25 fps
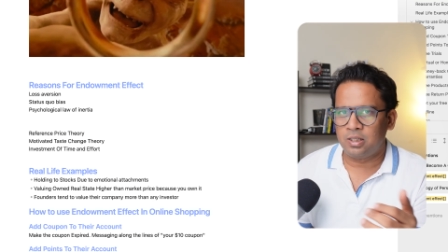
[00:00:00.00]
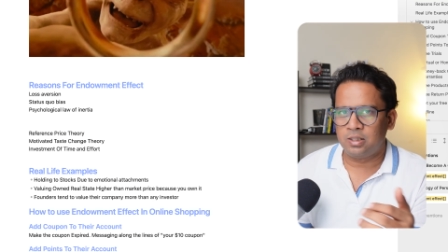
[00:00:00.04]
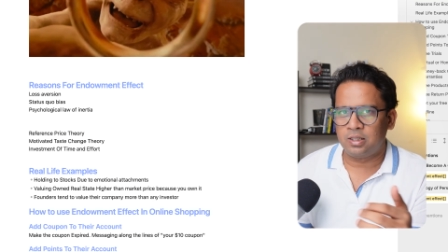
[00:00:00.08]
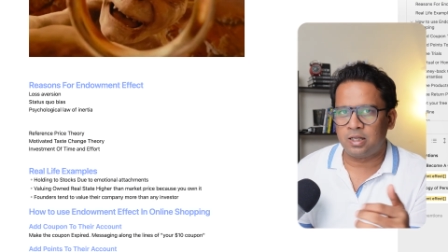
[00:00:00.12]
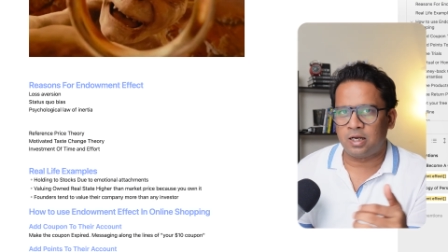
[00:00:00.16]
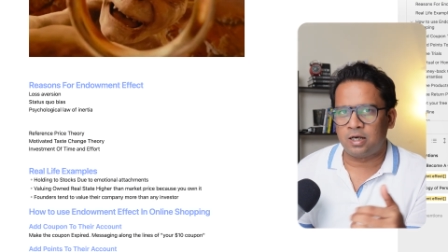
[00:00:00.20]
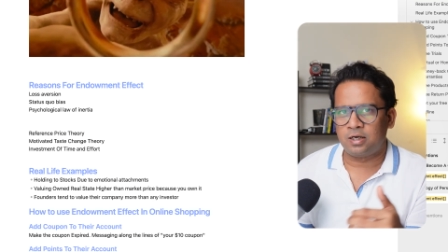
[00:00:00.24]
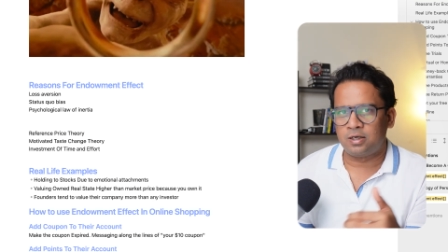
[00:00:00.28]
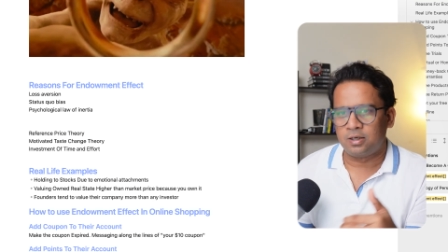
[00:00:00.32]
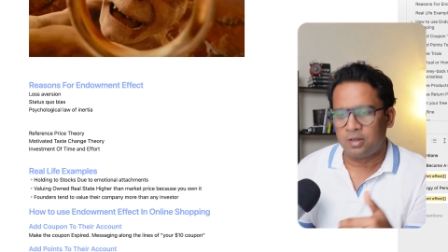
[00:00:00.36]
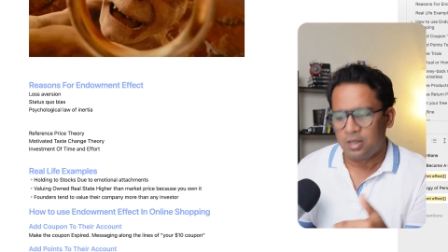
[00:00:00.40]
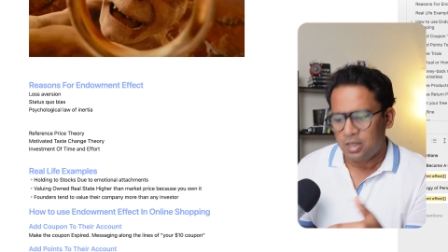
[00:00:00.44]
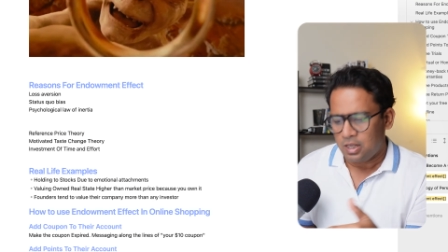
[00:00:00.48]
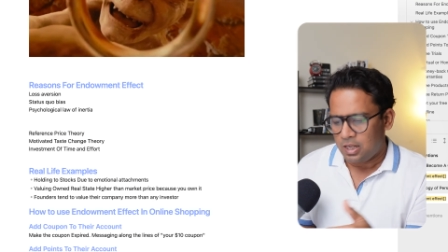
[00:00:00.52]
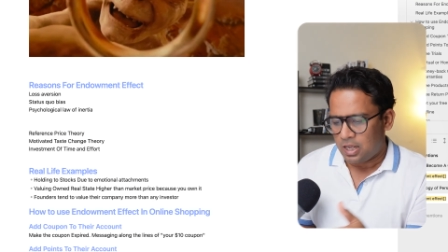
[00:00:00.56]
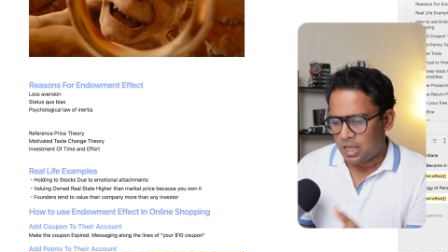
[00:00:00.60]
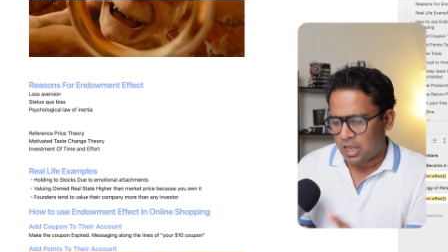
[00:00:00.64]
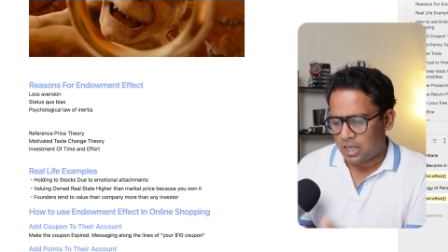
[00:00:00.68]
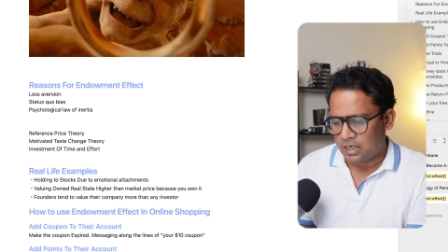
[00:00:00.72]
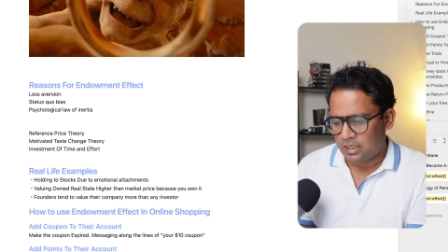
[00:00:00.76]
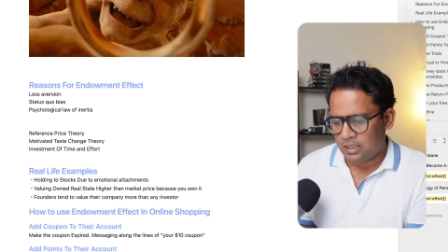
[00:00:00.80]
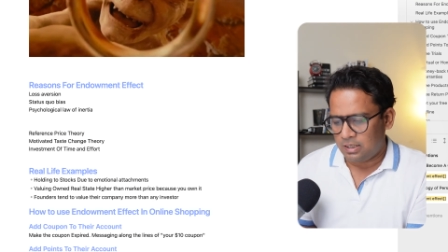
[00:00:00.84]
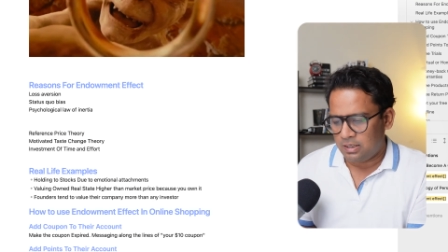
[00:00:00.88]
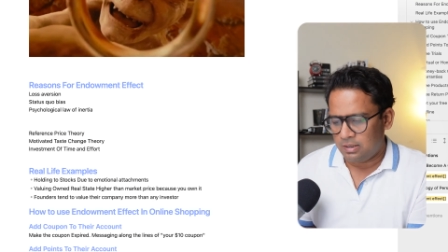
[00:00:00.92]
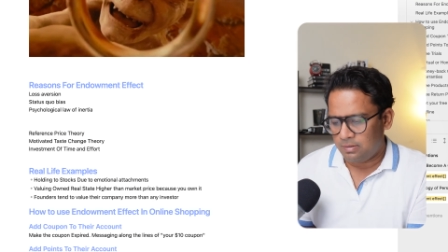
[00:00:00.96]
that
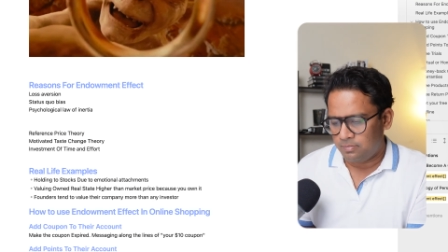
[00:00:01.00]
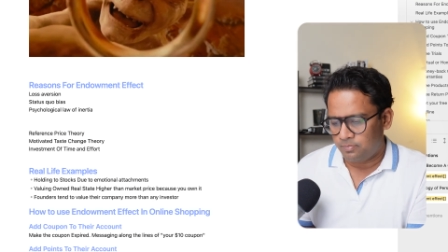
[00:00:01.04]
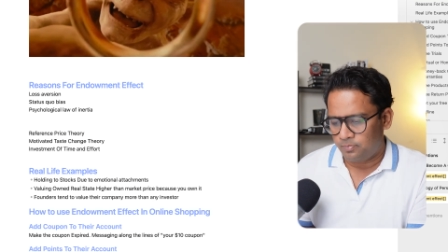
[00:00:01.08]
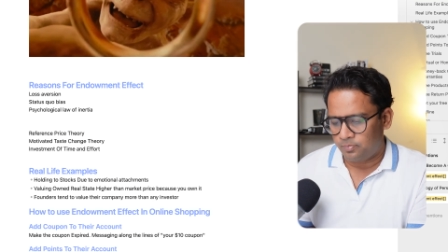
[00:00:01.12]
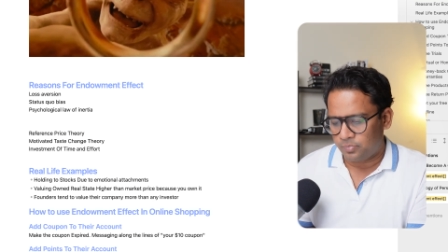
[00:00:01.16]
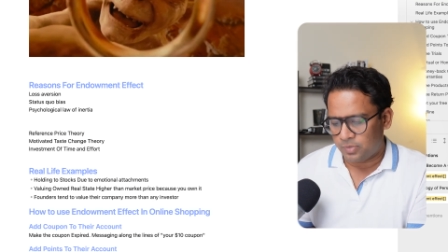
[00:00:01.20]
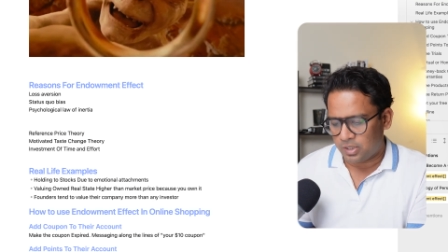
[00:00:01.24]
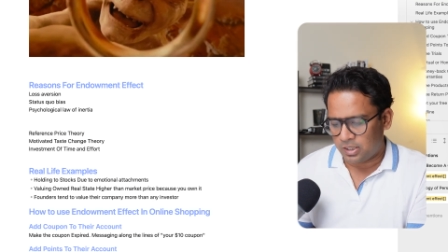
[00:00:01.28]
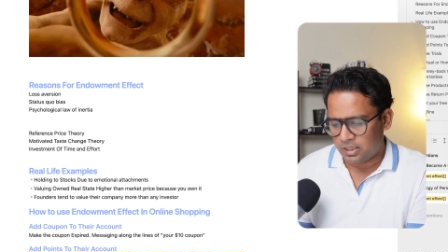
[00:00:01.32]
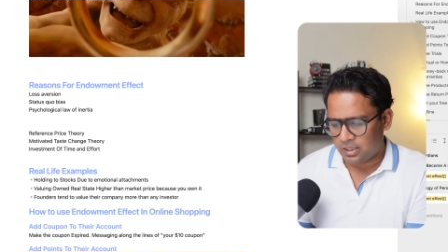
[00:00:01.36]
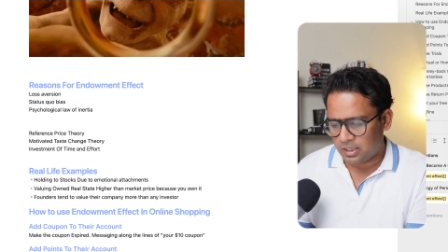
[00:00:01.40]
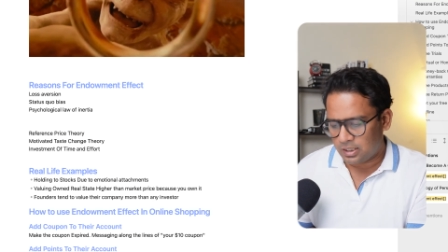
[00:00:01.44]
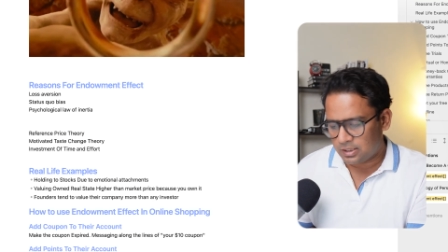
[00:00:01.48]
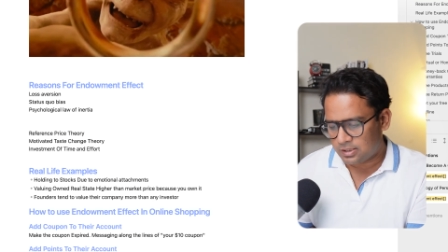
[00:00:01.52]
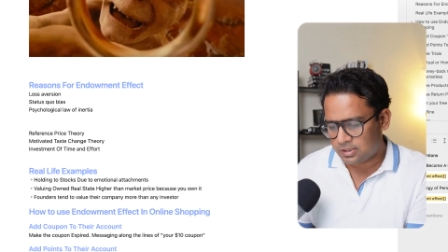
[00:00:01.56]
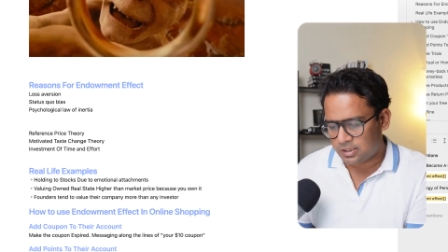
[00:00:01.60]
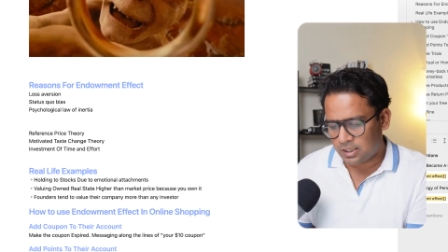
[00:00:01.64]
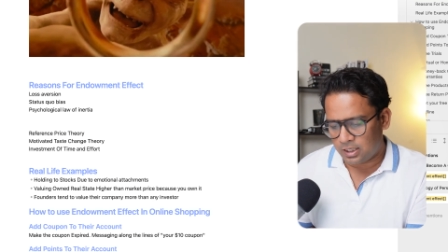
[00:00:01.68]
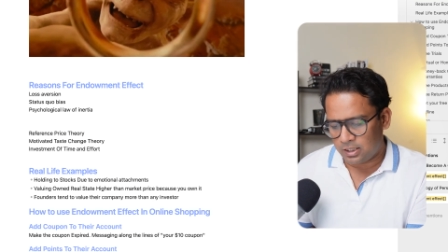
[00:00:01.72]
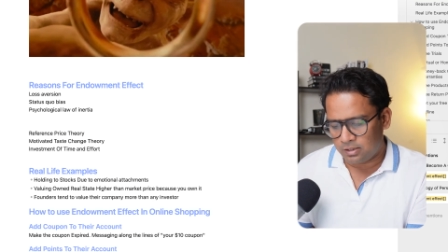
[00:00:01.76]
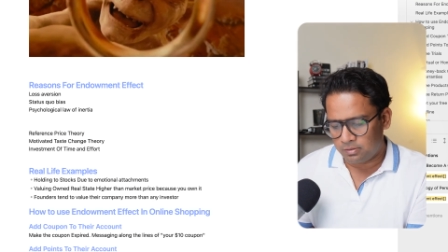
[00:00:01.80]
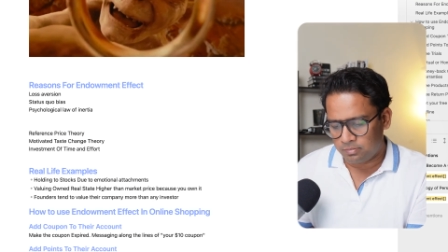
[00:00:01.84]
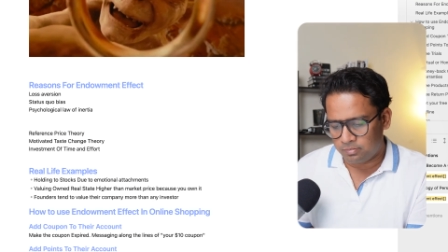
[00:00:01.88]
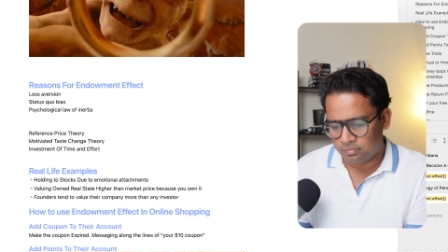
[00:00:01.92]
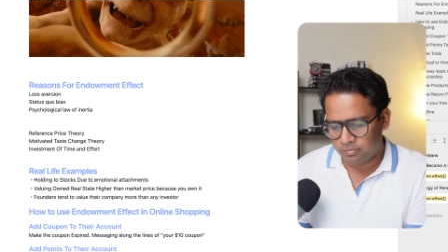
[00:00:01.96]
any real
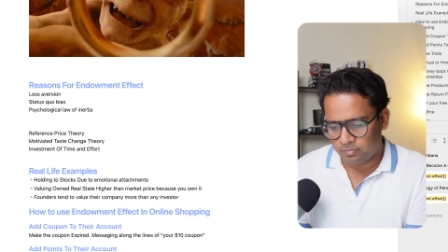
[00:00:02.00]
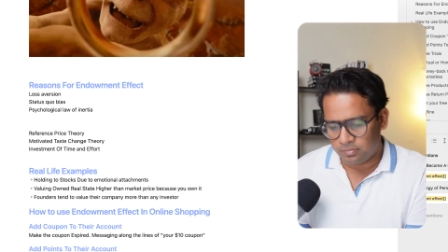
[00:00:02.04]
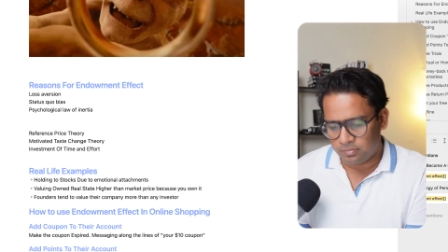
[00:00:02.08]
estate